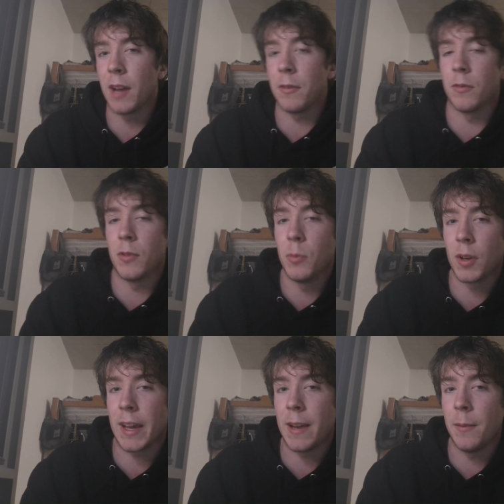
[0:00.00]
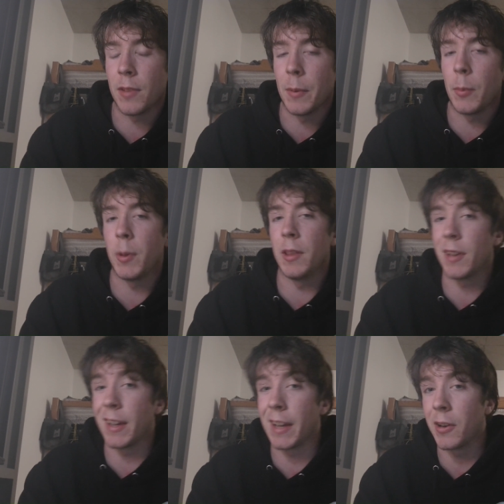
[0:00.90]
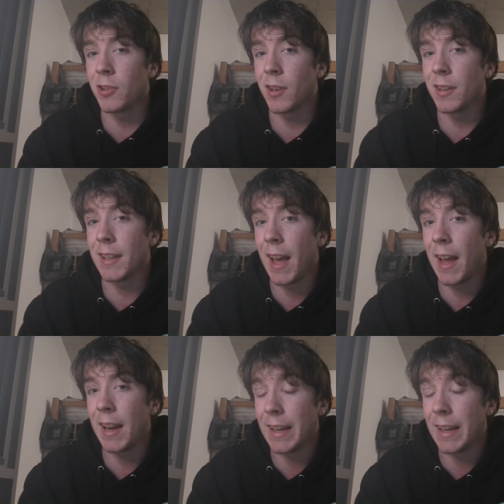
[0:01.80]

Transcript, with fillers: out for a few more games, and maybe we look at Gary Trent again.